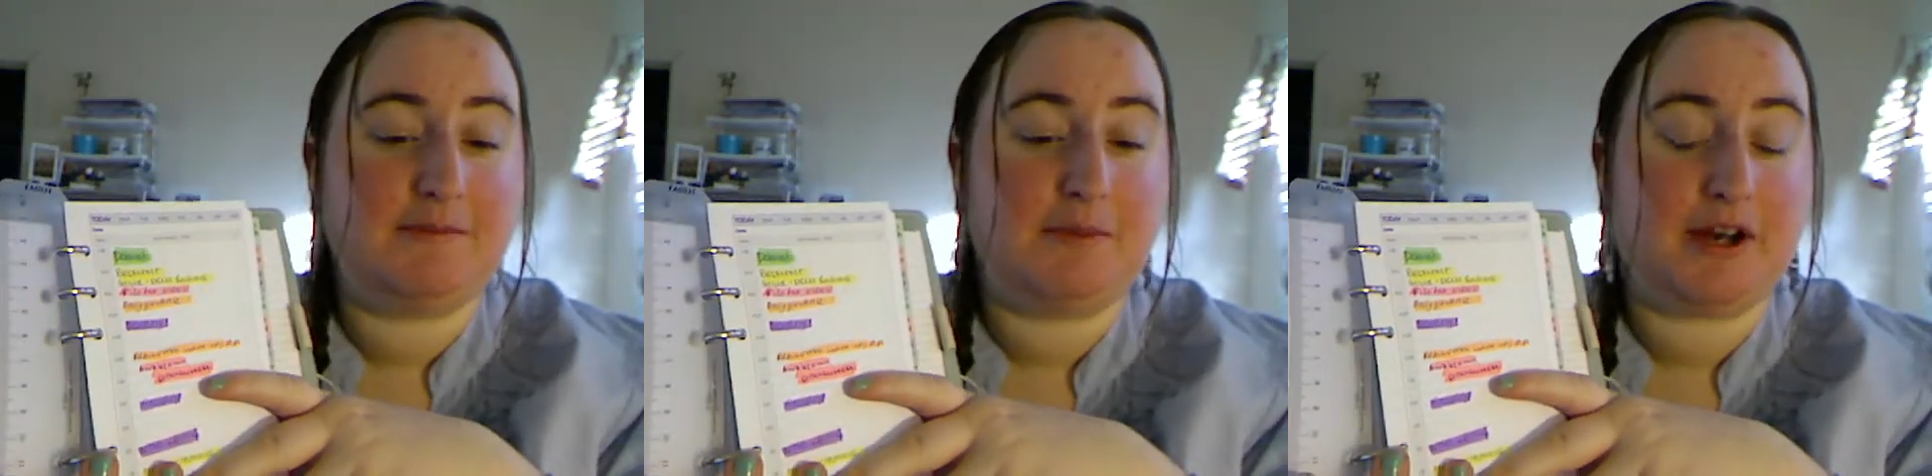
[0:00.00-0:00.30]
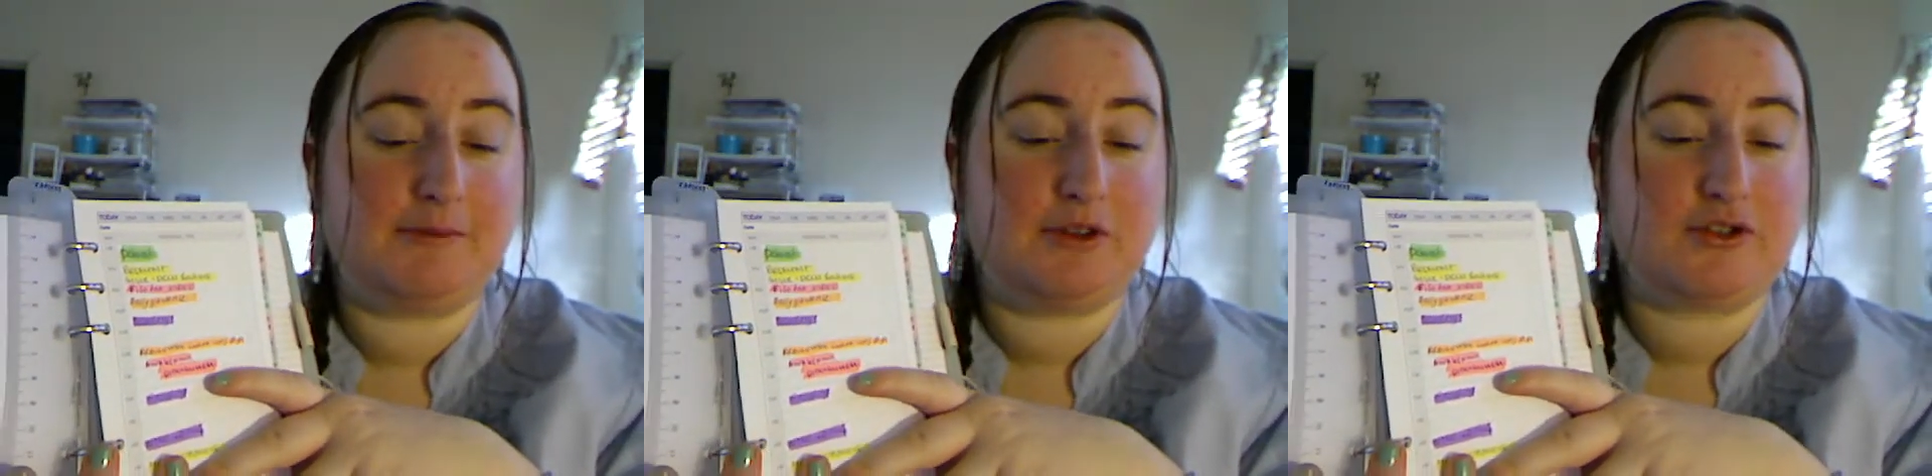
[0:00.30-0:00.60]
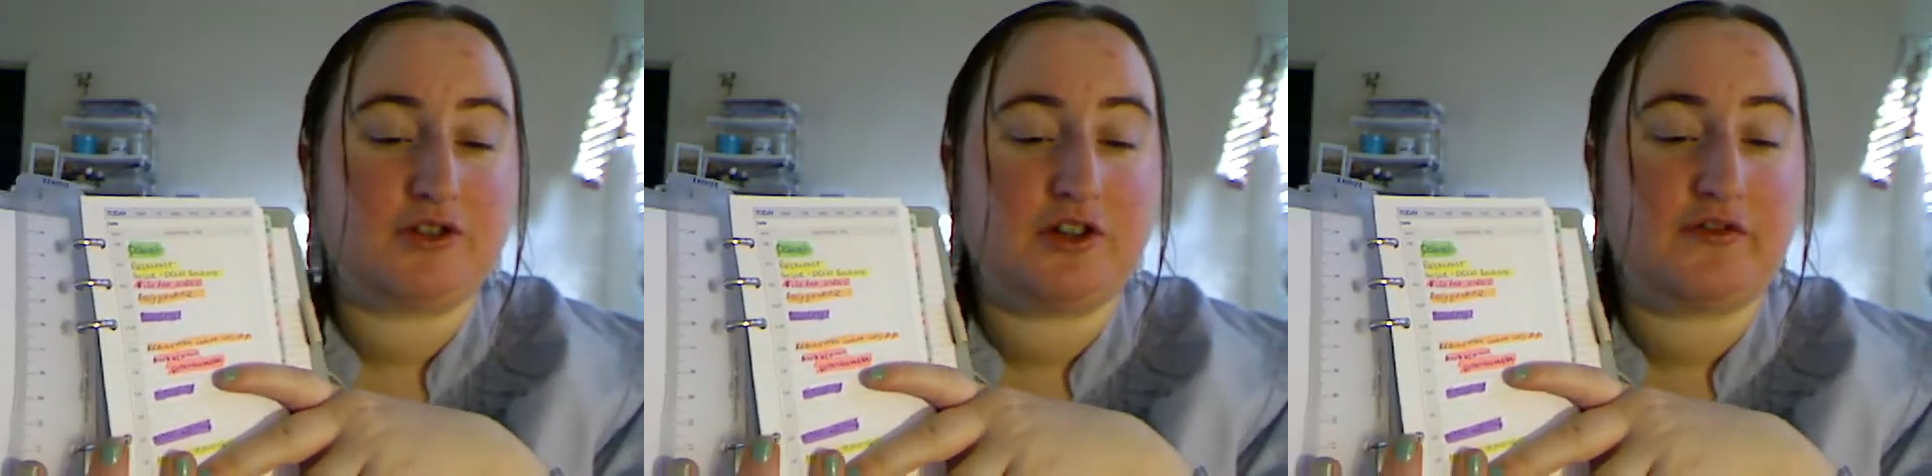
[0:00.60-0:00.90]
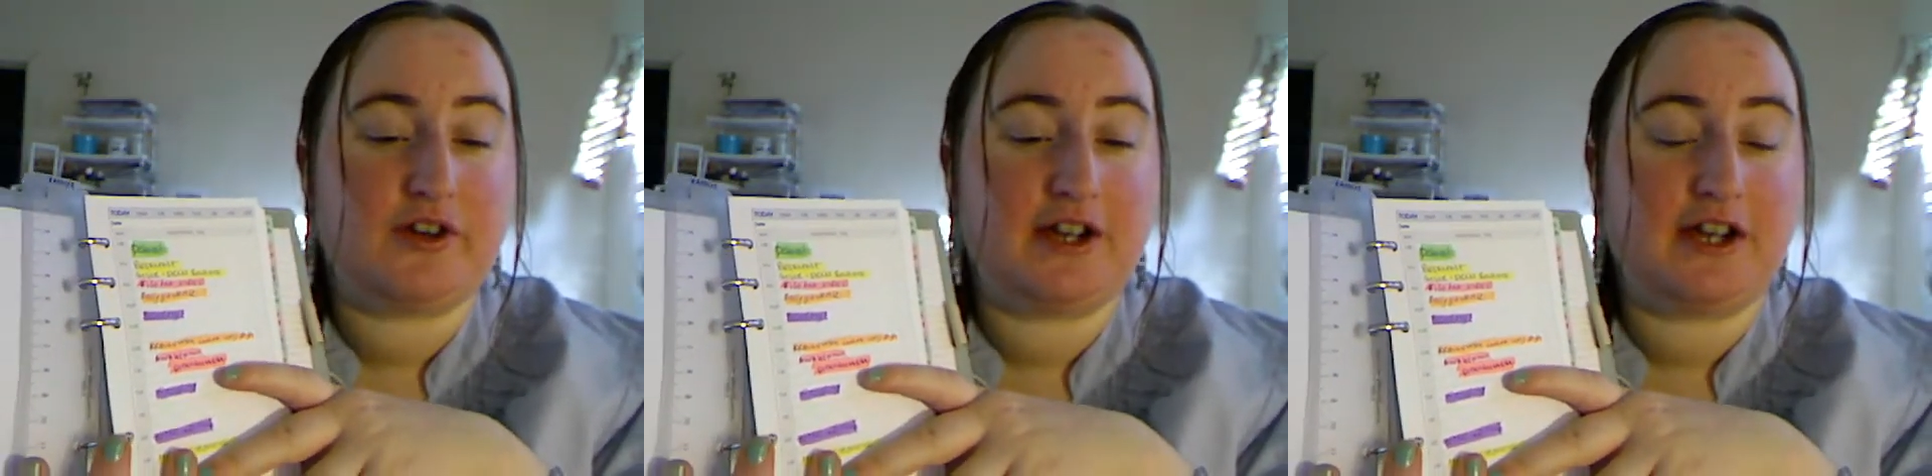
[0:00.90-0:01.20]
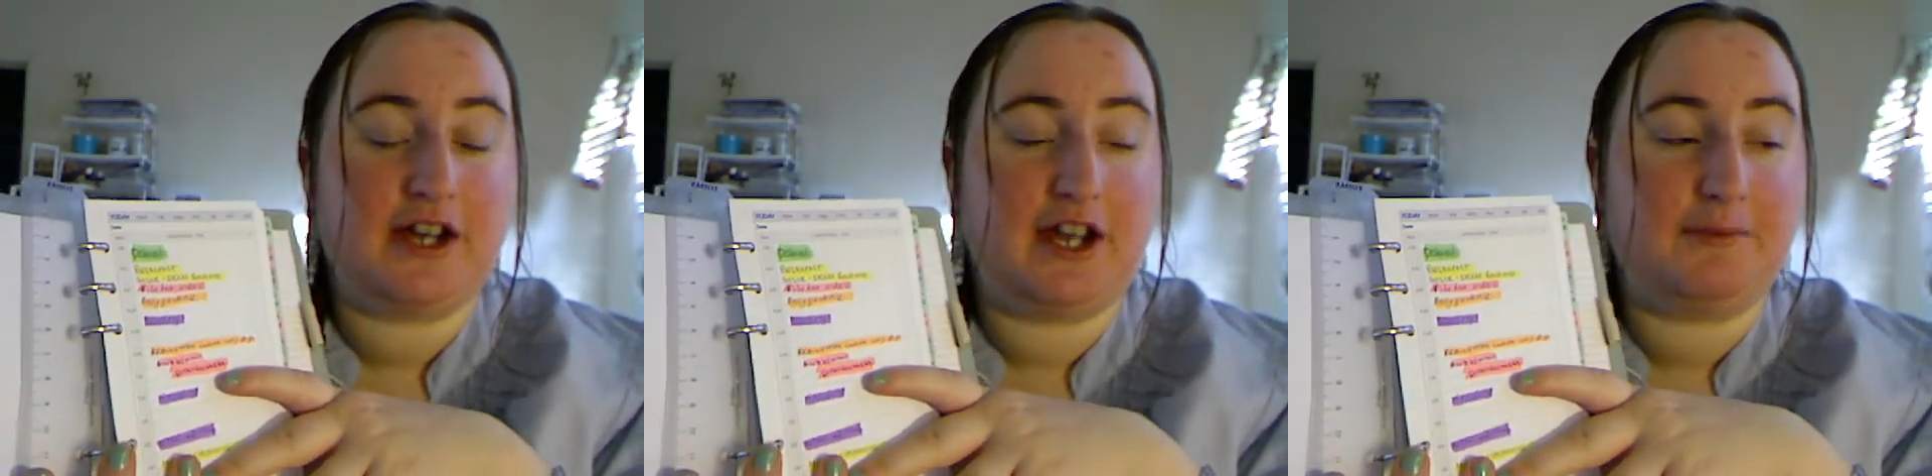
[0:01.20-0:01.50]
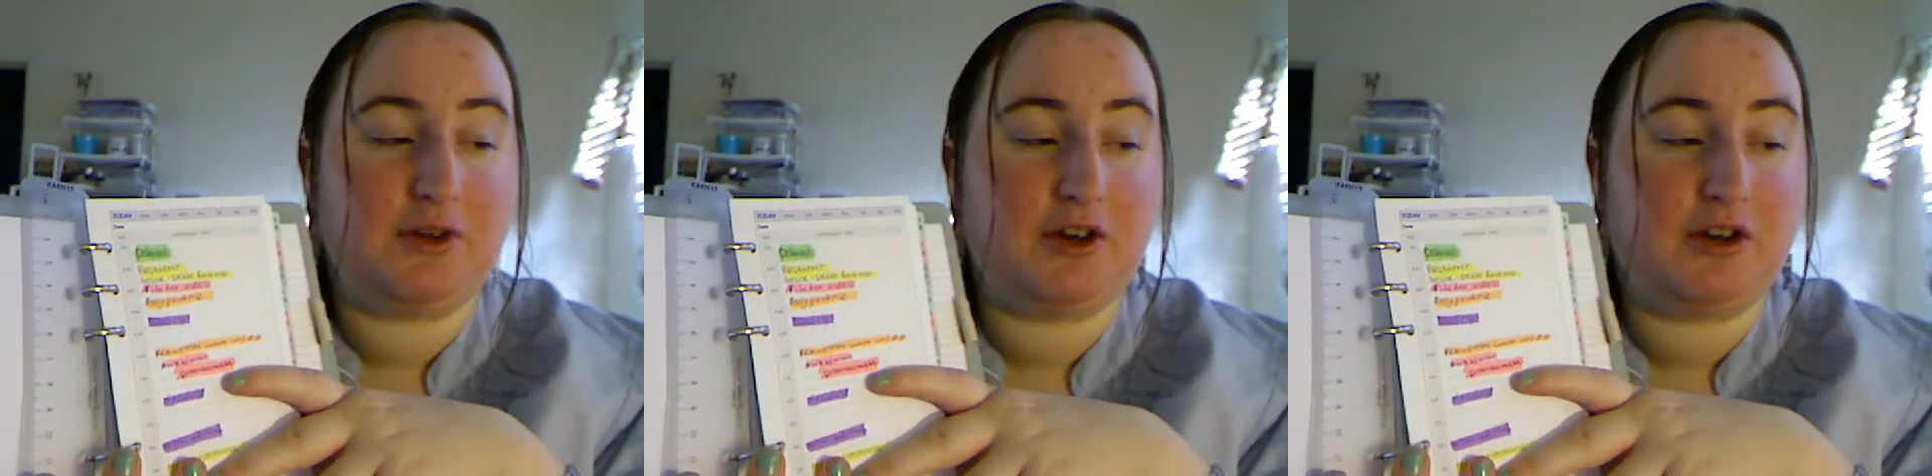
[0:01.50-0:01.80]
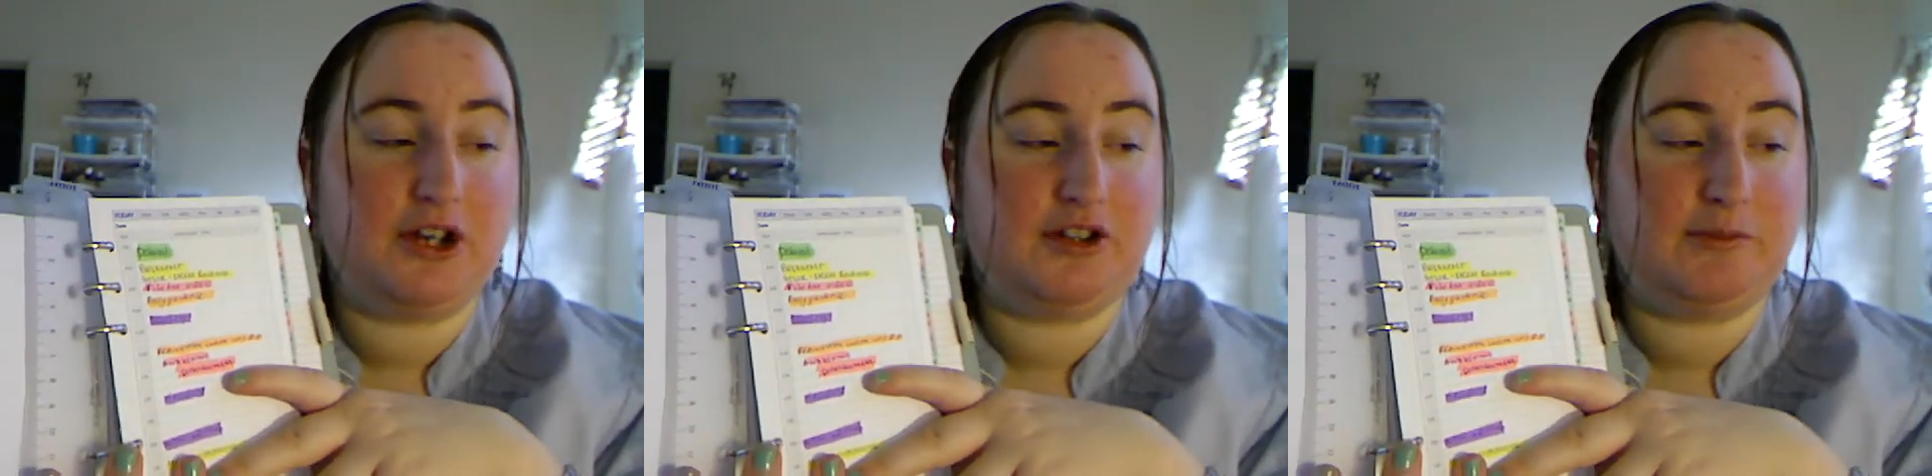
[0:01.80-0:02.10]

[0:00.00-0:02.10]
but I'm not sure if I am going to